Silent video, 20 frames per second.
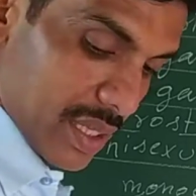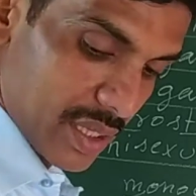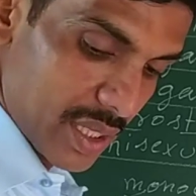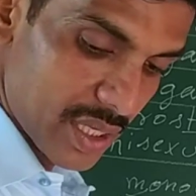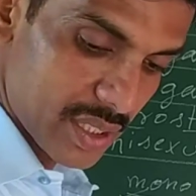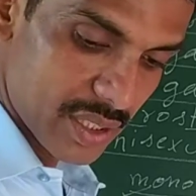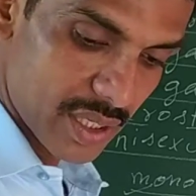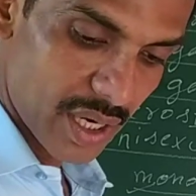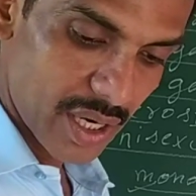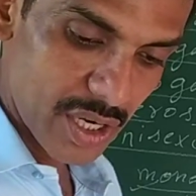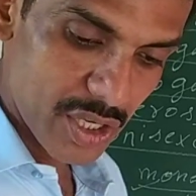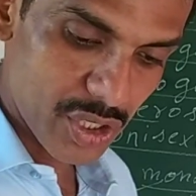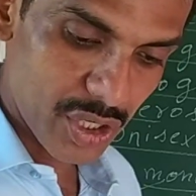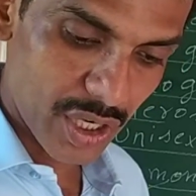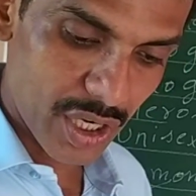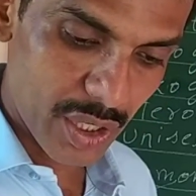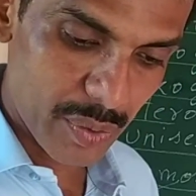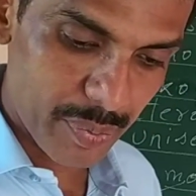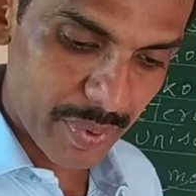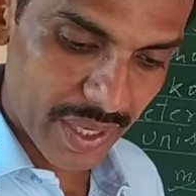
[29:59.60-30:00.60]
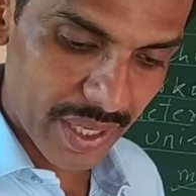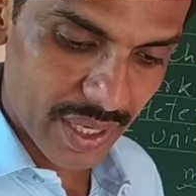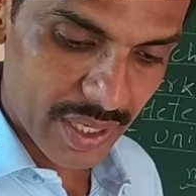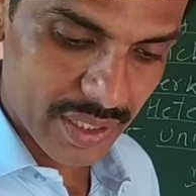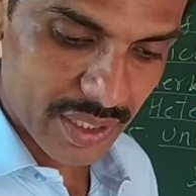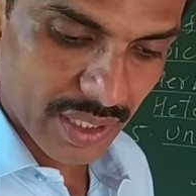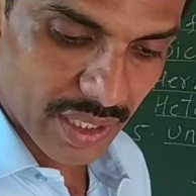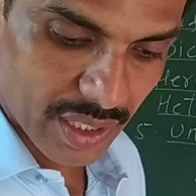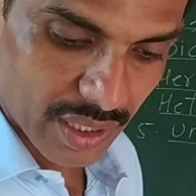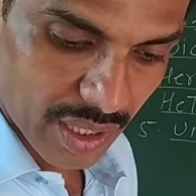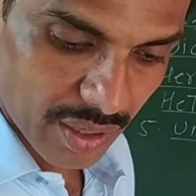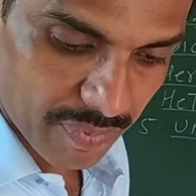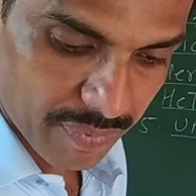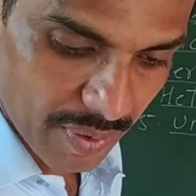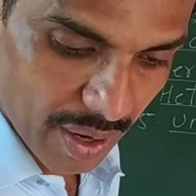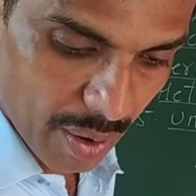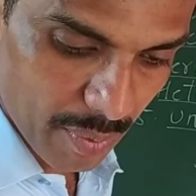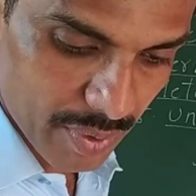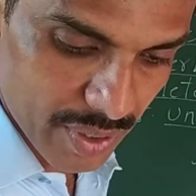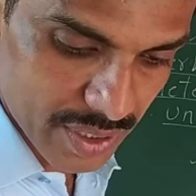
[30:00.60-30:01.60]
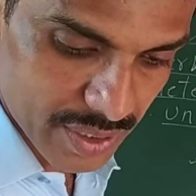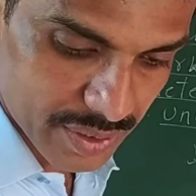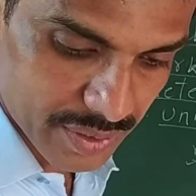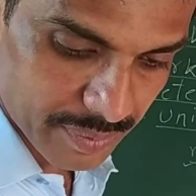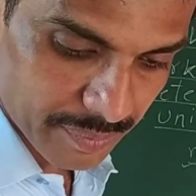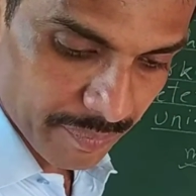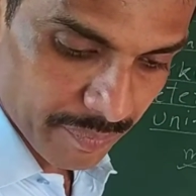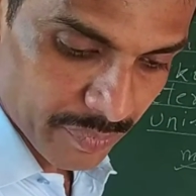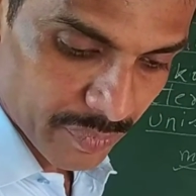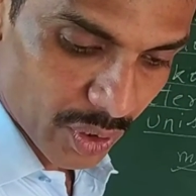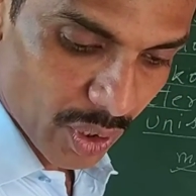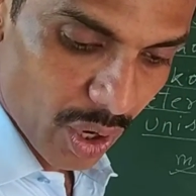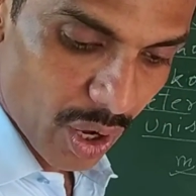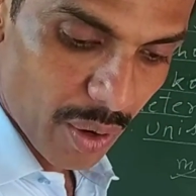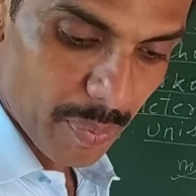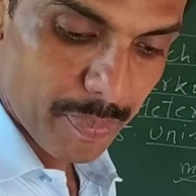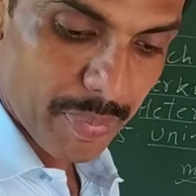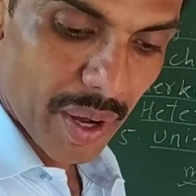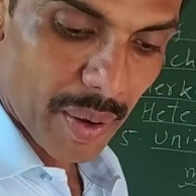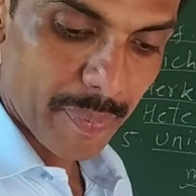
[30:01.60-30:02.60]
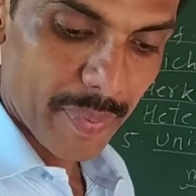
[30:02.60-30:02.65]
condition is present in the flowers of papaya